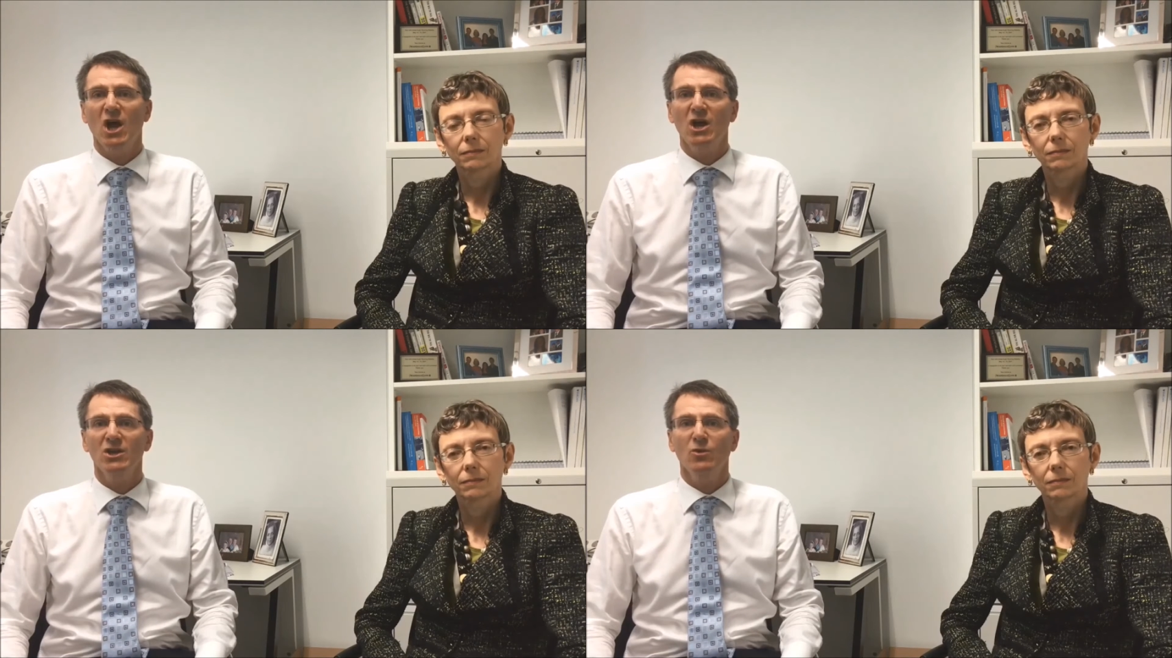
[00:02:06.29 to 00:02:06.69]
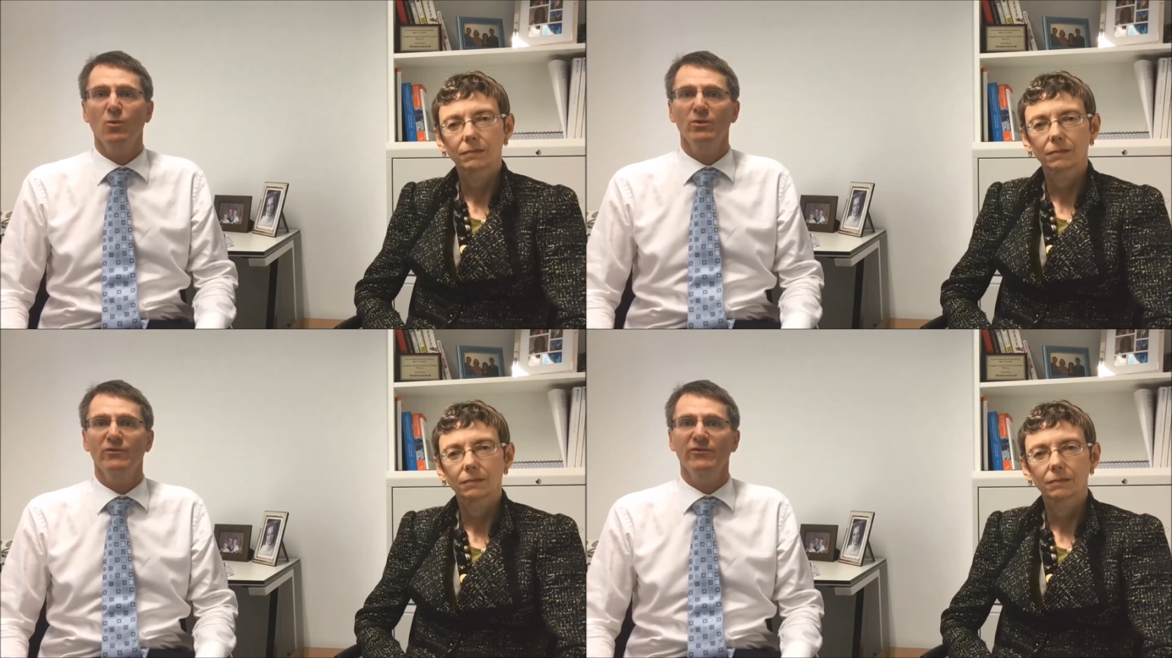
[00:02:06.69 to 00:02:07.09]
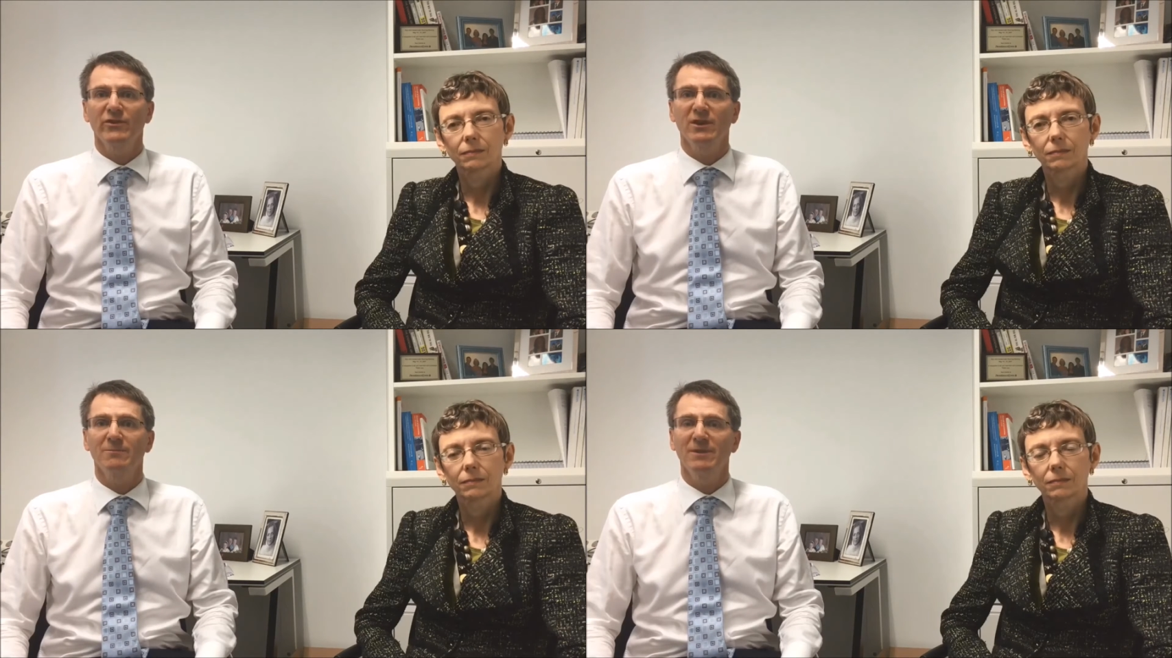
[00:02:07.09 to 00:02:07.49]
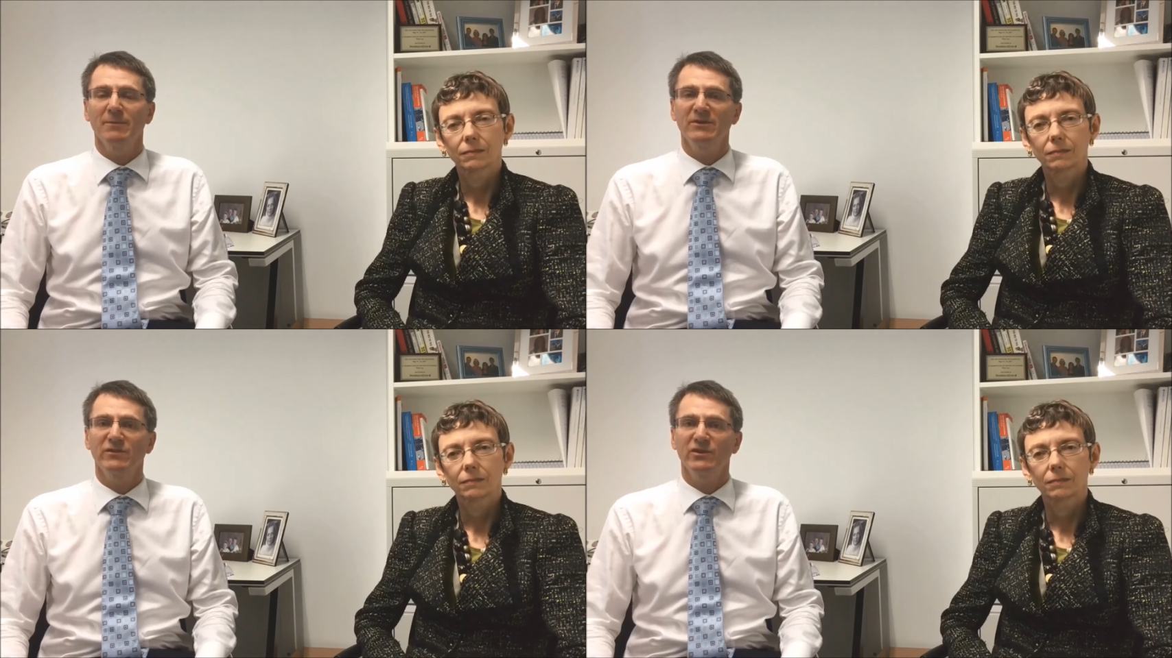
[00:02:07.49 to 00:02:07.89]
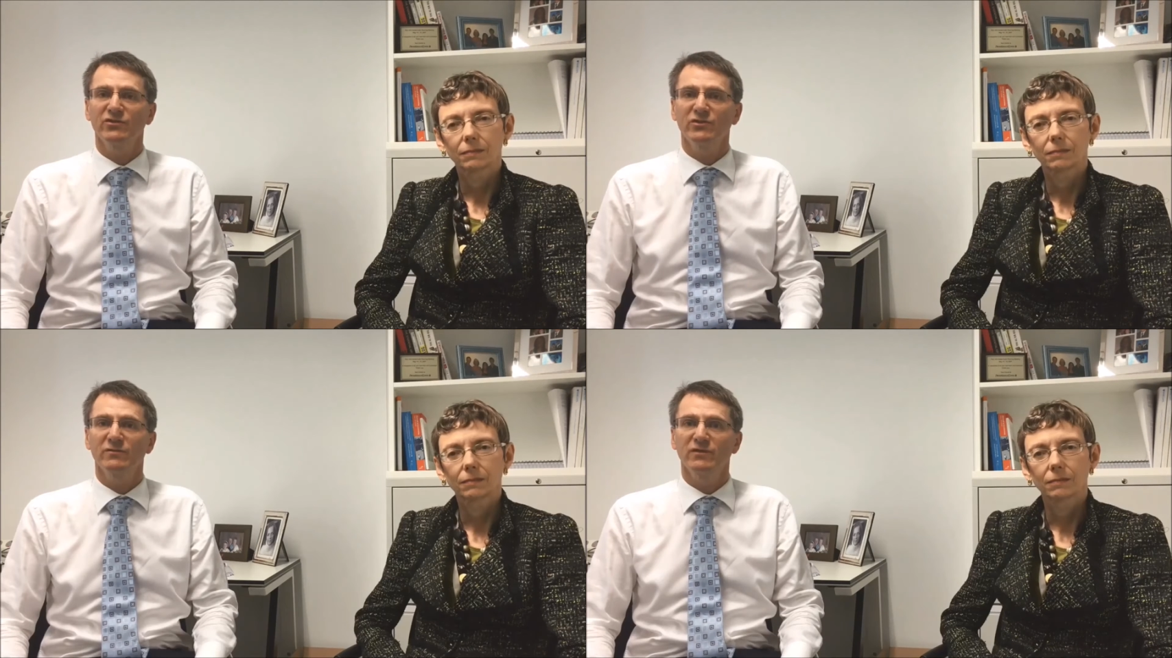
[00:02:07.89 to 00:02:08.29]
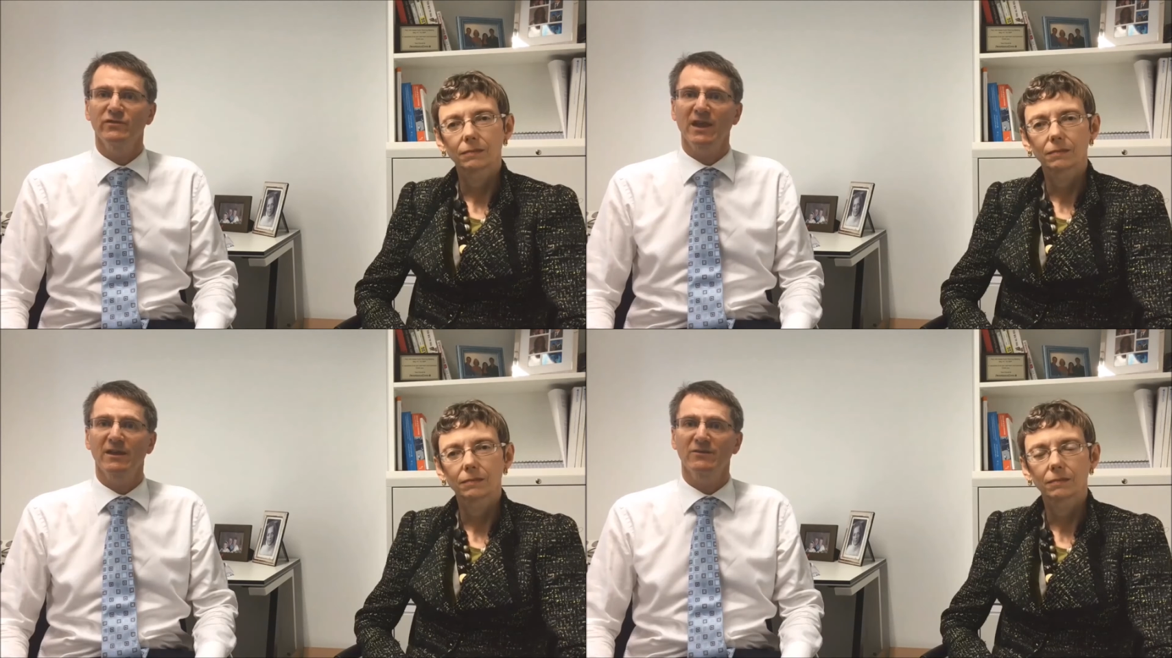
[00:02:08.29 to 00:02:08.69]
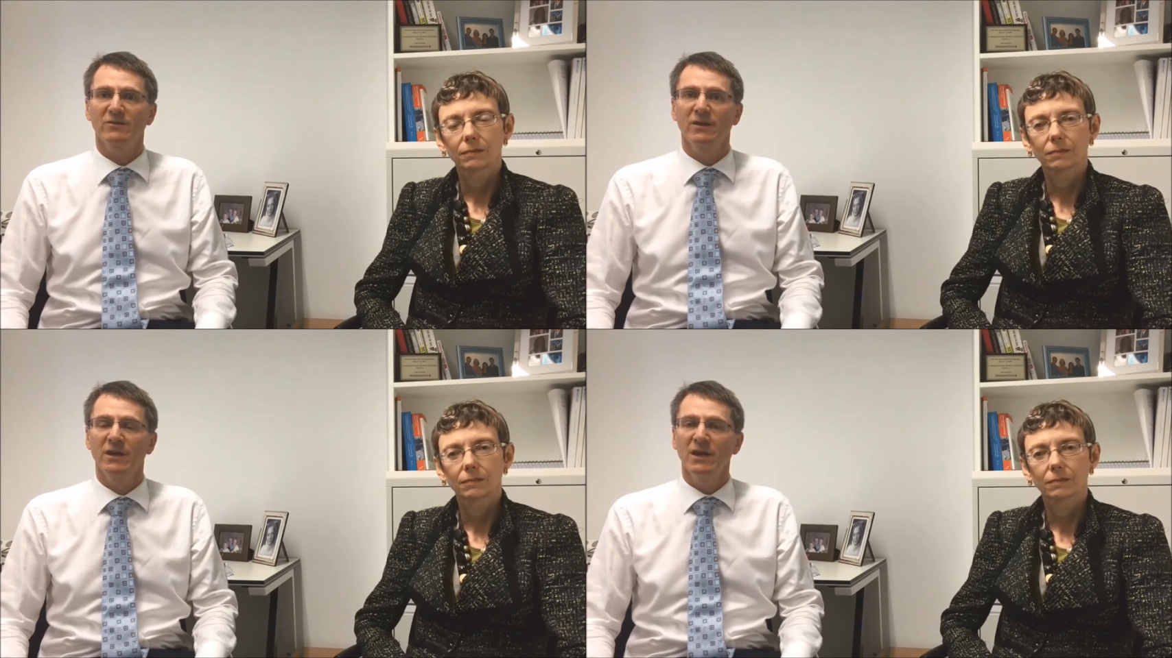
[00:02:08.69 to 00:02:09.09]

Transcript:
Speaker 1: high quality implementation of the standard.